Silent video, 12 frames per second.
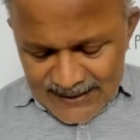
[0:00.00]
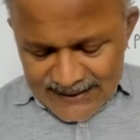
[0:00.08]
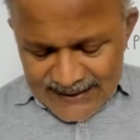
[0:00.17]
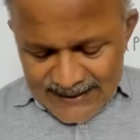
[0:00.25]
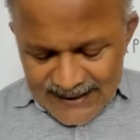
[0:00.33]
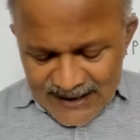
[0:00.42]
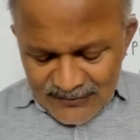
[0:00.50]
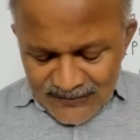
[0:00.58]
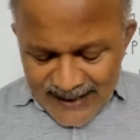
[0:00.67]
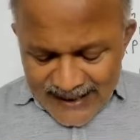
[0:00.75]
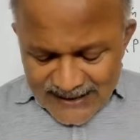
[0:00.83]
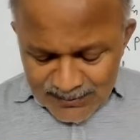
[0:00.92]
if
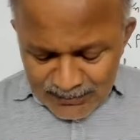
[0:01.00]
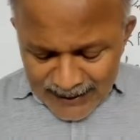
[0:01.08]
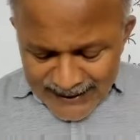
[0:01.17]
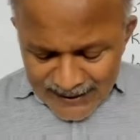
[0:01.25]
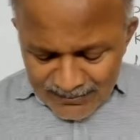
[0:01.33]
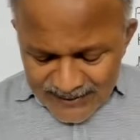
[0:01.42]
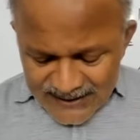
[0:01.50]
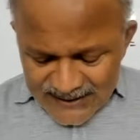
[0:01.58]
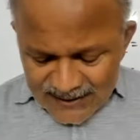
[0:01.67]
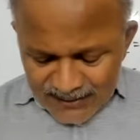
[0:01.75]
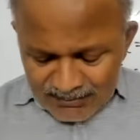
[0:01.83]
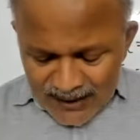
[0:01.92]
X by M is
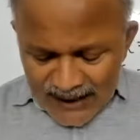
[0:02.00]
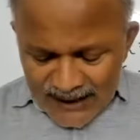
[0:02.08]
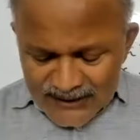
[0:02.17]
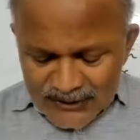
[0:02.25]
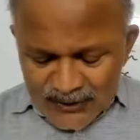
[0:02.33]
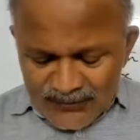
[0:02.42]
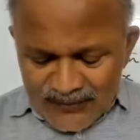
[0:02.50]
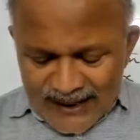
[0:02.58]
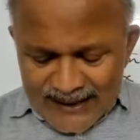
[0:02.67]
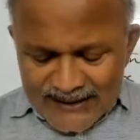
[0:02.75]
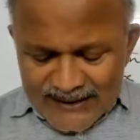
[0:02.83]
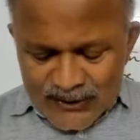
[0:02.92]
the mass of
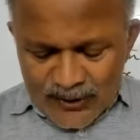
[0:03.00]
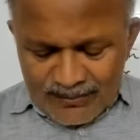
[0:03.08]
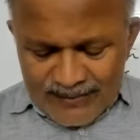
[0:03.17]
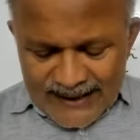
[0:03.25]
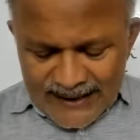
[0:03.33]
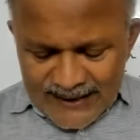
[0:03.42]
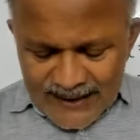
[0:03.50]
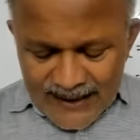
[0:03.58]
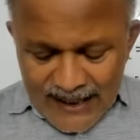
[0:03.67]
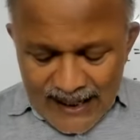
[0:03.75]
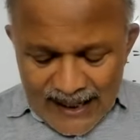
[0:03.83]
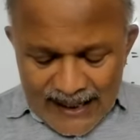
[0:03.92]
adsorbate,
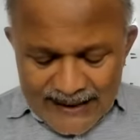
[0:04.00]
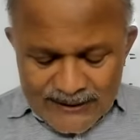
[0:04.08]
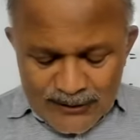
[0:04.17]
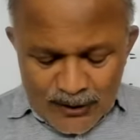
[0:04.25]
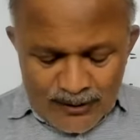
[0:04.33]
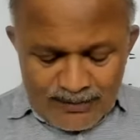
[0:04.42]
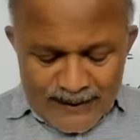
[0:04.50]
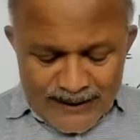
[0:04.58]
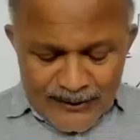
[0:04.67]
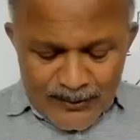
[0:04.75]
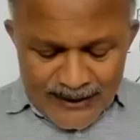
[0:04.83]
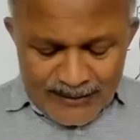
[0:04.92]
adsorbed per
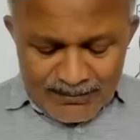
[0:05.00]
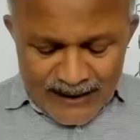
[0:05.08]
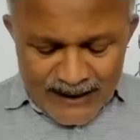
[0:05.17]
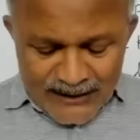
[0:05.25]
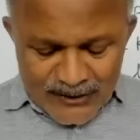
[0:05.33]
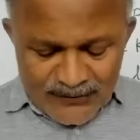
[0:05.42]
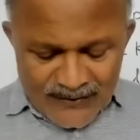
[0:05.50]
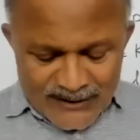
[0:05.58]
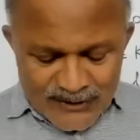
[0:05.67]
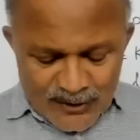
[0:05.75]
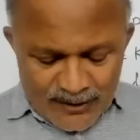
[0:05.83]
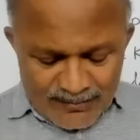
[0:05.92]
unit mass of
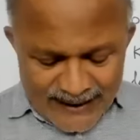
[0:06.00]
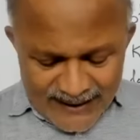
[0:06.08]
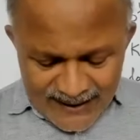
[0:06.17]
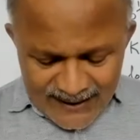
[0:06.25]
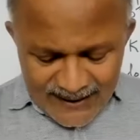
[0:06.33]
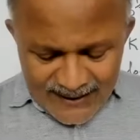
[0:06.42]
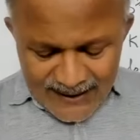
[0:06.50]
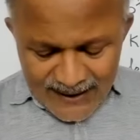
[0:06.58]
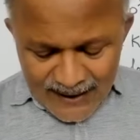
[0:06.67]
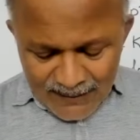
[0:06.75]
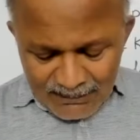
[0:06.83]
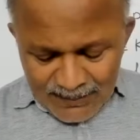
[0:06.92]
adsorbent,
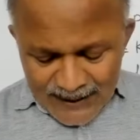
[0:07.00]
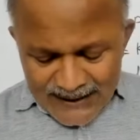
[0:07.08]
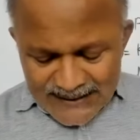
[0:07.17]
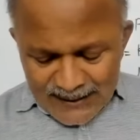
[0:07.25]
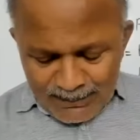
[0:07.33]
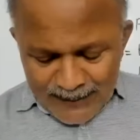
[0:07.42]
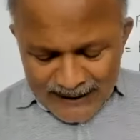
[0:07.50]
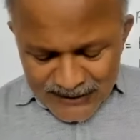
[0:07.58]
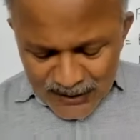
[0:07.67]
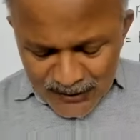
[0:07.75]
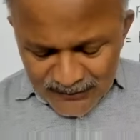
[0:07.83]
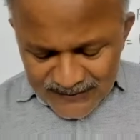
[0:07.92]
P is the
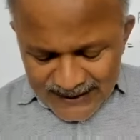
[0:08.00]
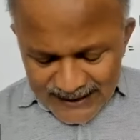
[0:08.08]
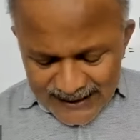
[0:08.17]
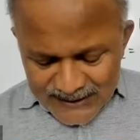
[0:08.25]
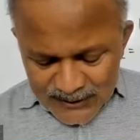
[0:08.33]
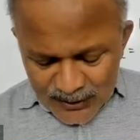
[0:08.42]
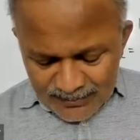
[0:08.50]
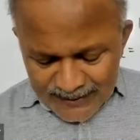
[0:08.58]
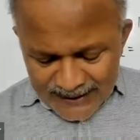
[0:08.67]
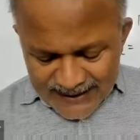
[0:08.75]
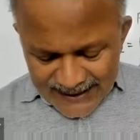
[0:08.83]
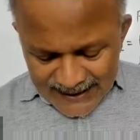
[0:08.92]
pressure of the
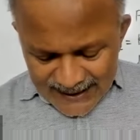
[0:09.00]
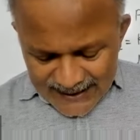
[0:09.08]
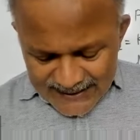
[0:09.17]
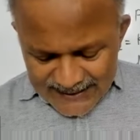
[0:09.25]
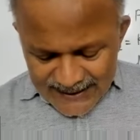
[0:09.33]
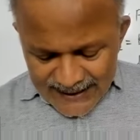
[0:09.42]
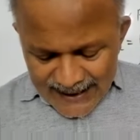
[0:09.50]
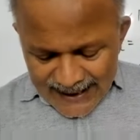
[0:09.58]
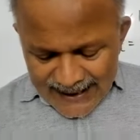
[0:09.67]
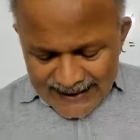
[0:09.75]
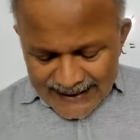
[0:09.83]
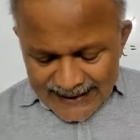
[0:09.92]
adsorbate gas,
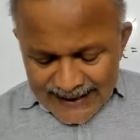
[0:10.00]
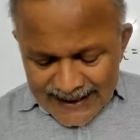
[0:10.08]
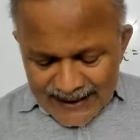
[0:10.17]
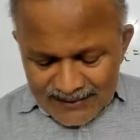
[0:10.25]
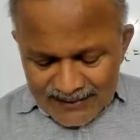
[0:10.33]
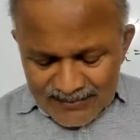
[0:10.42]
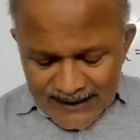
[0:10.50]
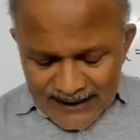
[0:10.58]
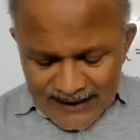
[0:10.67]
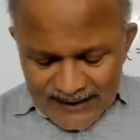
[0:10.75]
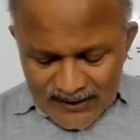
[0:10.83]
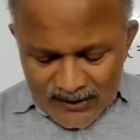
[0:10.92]
and A and B
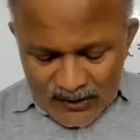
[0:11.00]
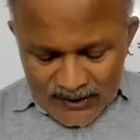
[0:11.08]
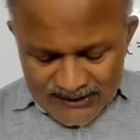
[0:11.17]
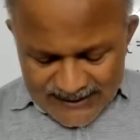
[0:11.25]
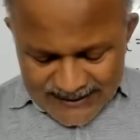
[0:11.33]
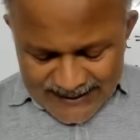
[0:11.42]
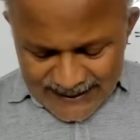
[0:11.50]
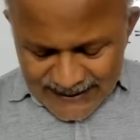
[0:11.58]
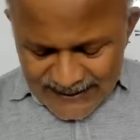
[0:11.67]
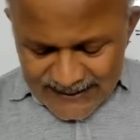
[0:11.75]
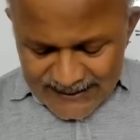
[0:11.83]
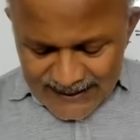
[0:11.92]
are
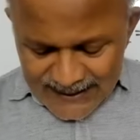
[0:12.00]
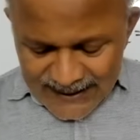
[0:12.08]
constants,